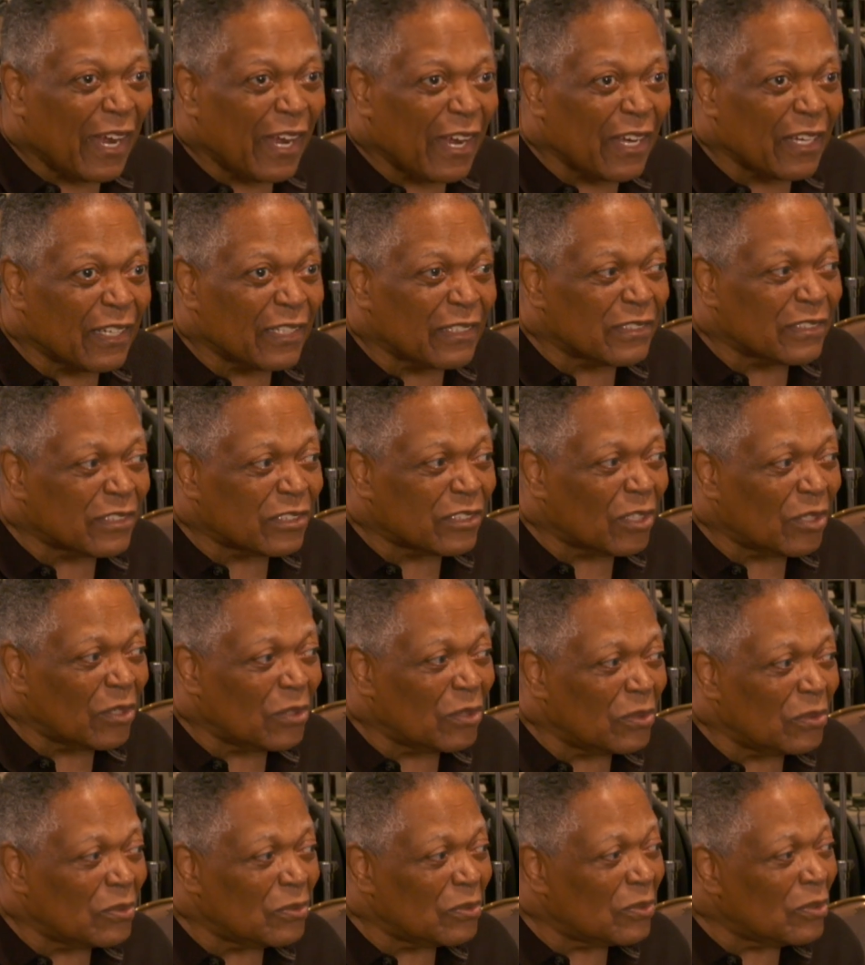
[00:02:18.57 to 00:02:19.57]
And
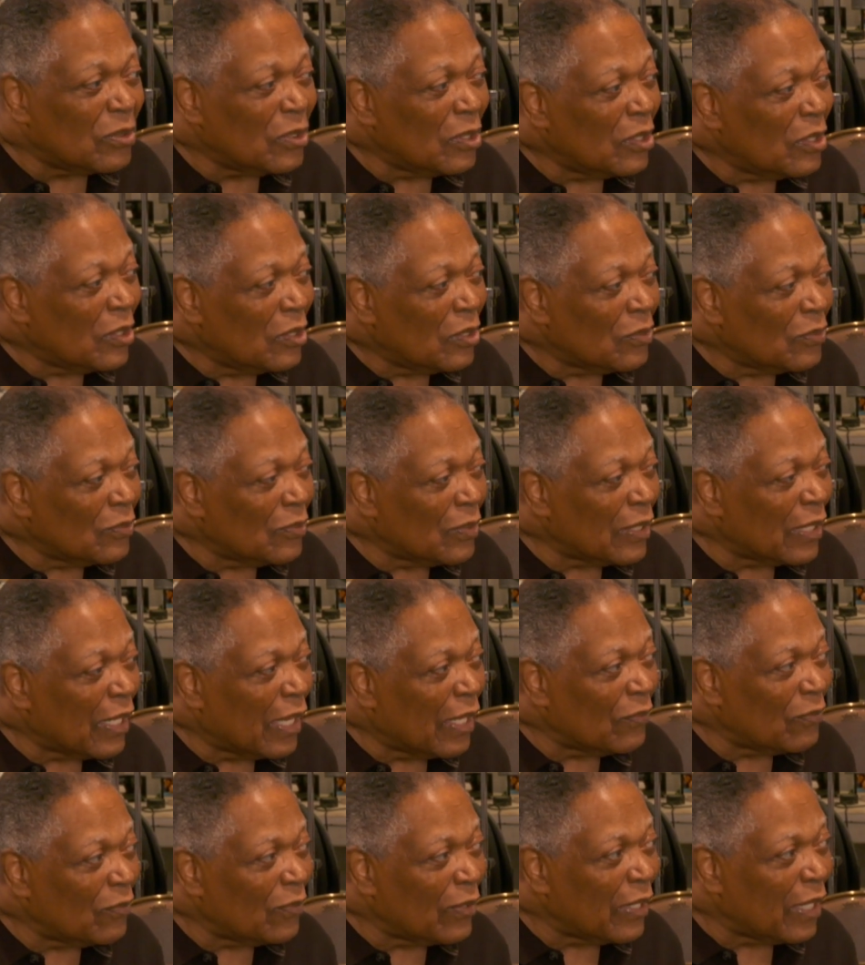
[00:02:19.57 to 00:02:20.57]
so when
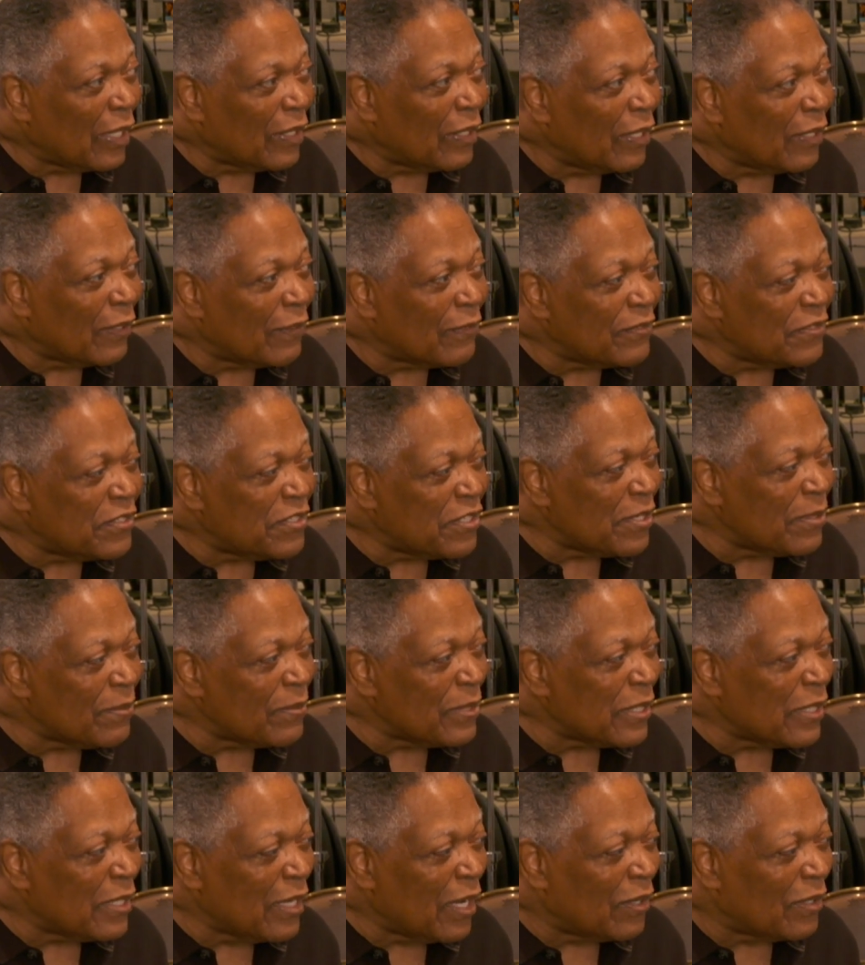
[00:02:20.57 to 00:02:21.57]
I left
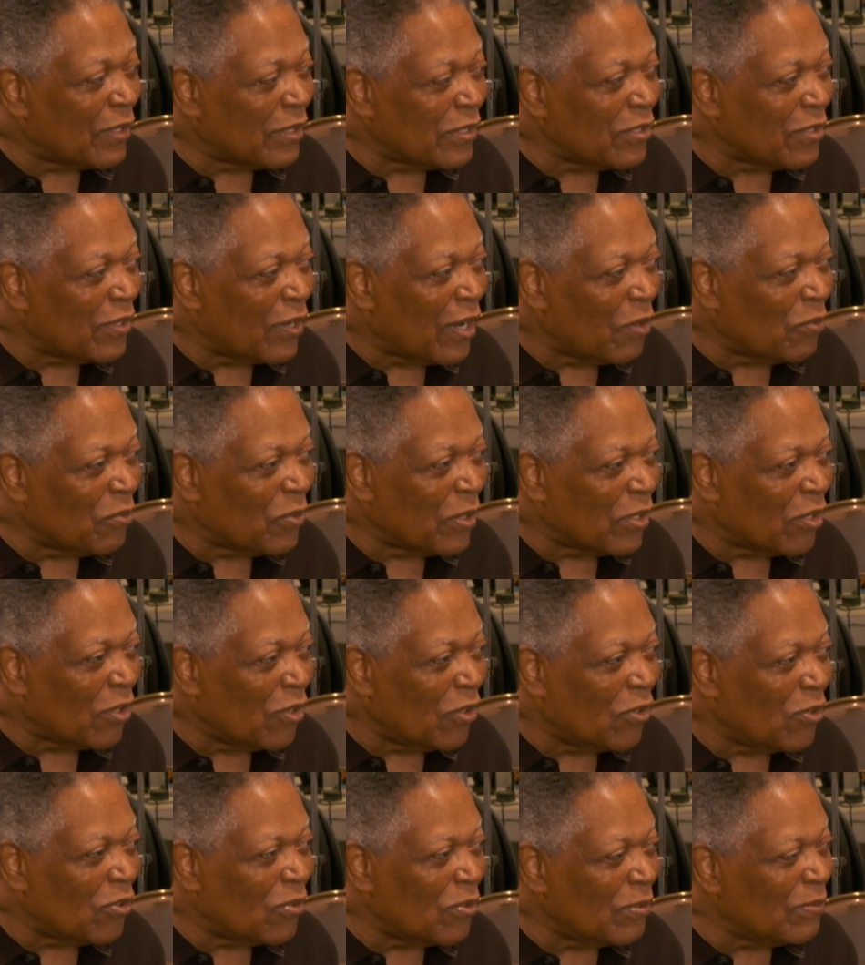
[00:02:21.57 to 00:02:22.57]
Jimmy, I went
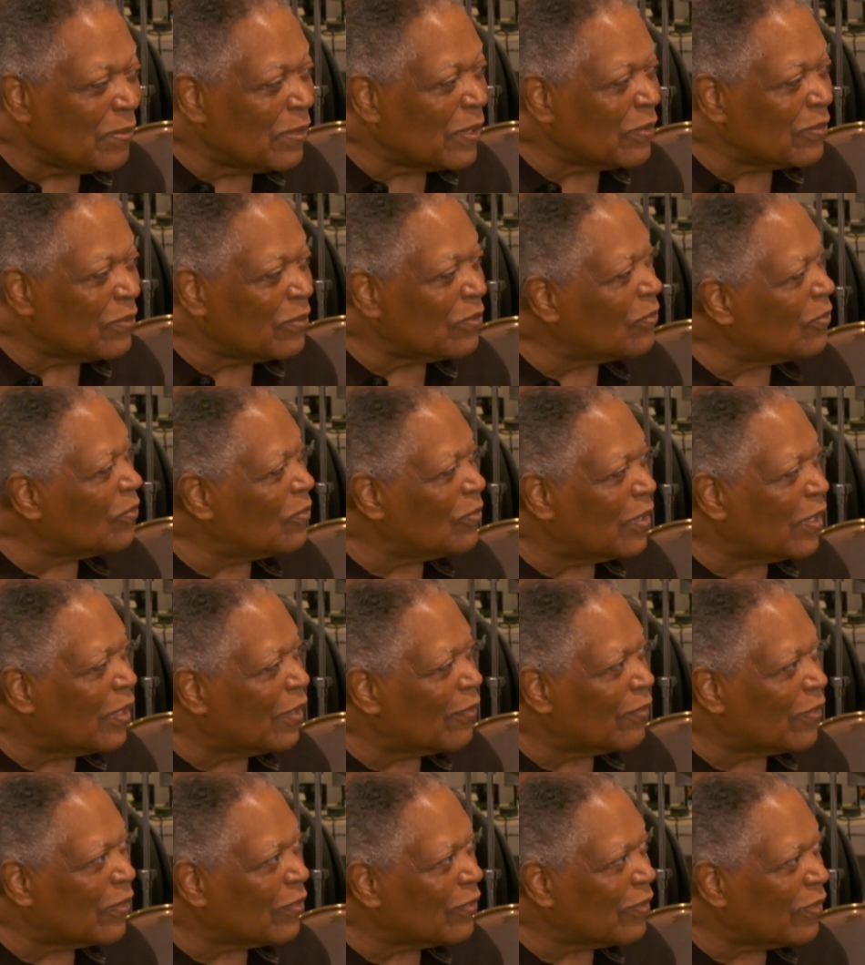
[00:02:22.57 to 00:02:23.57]
home and
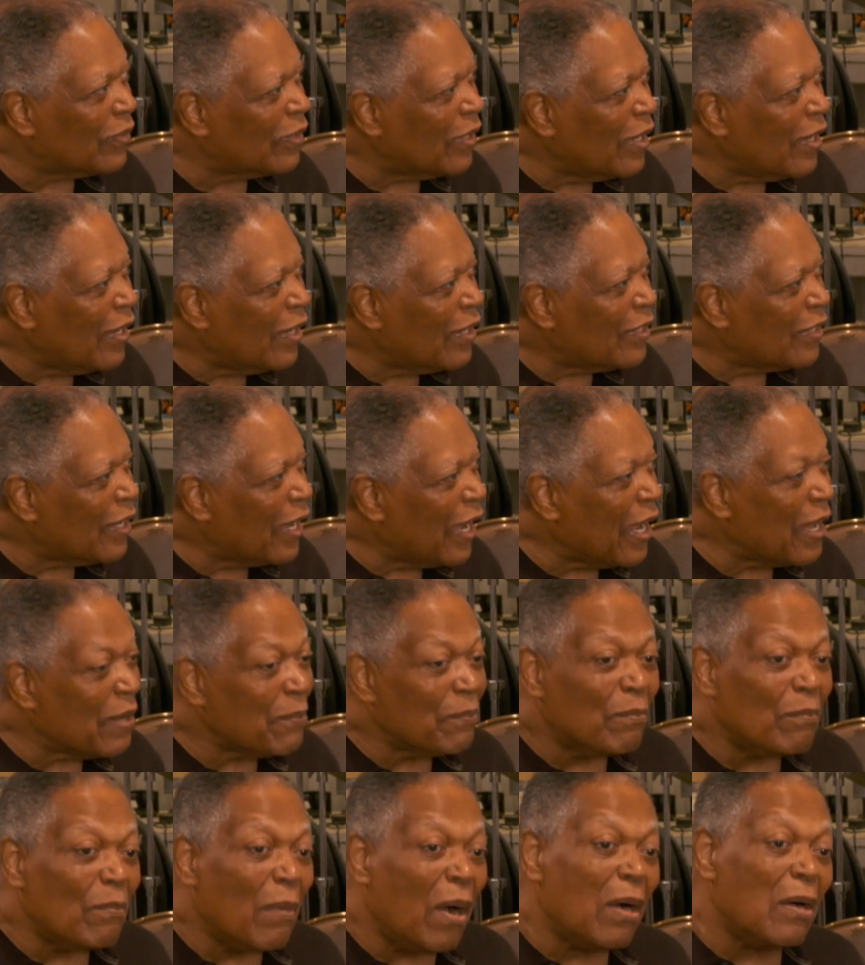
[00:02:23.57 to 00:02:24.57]
whatever.
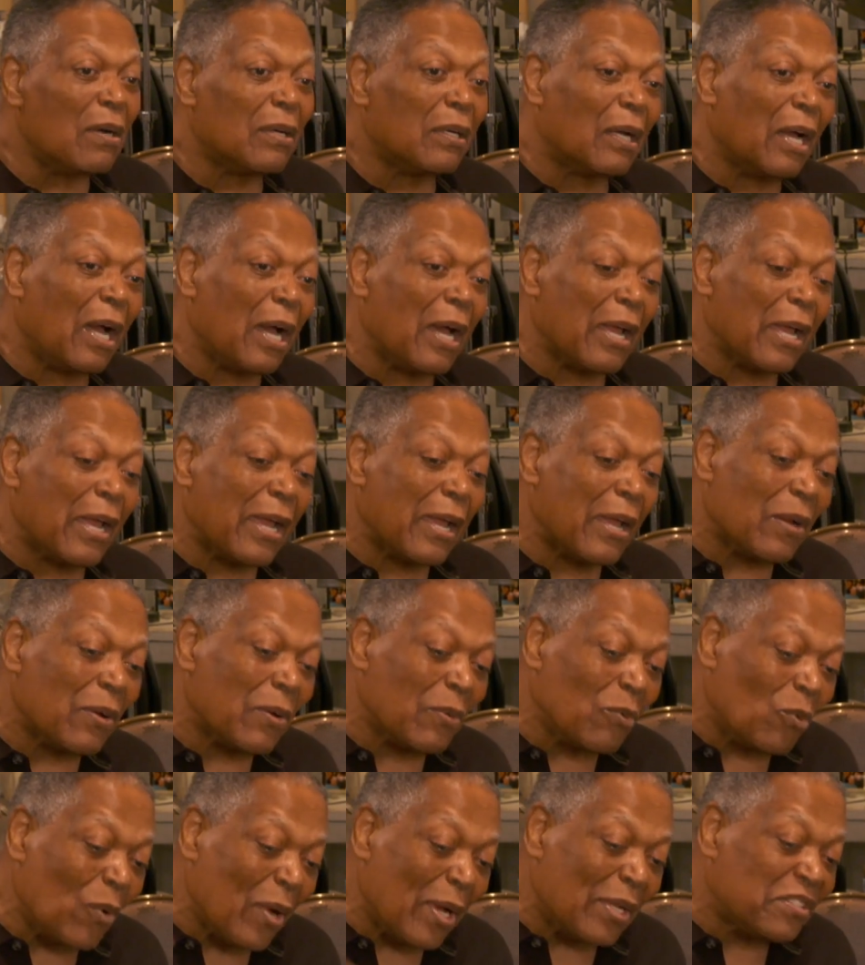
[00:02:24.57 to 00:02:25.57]
And Monk
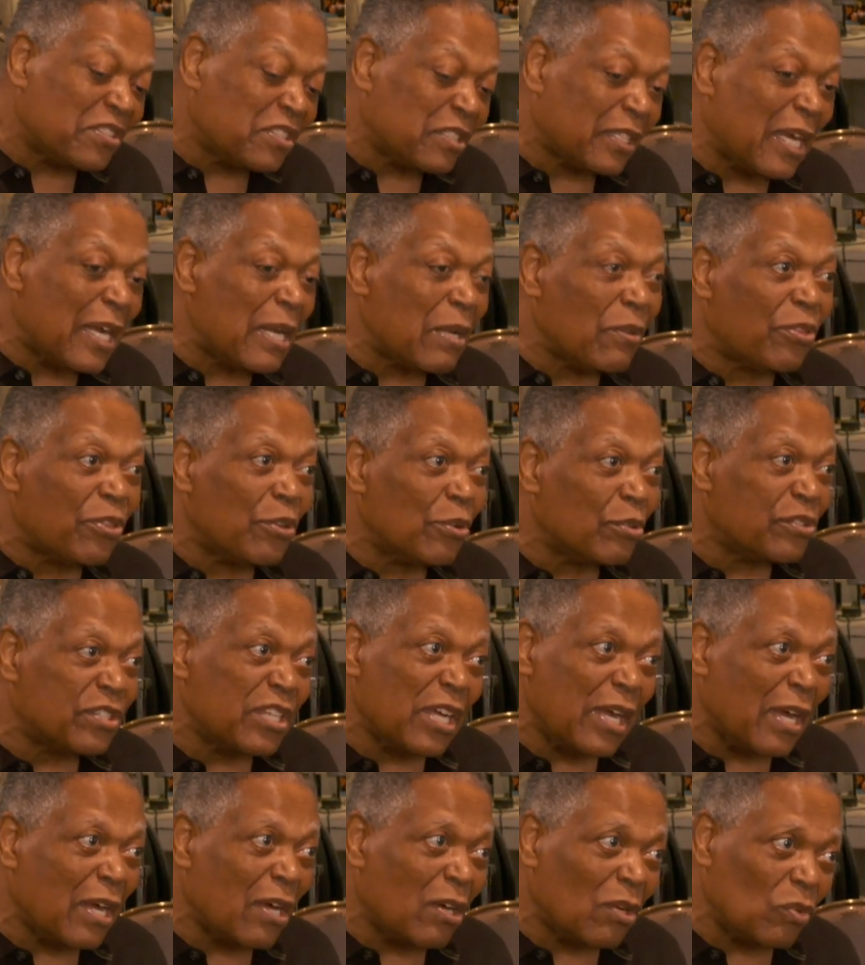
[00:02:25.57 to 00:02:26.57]
and Wes came through
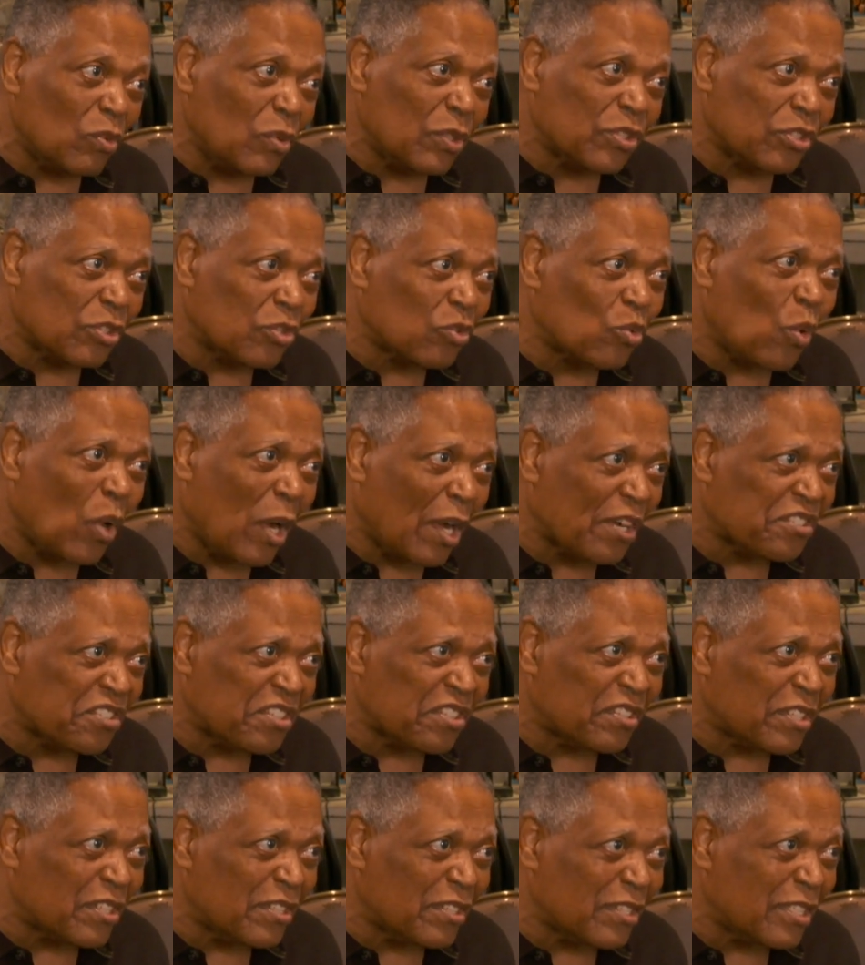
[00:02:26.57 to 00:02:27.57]
town, which is
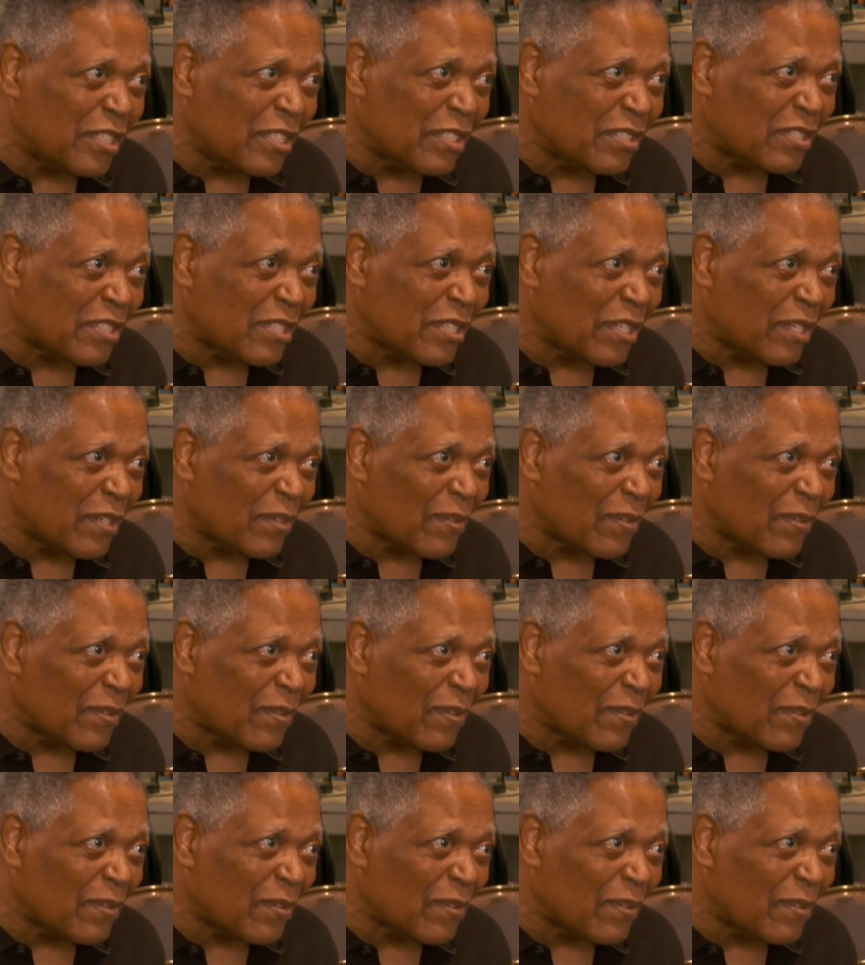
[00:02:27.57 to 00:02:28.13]
Washington, D.C.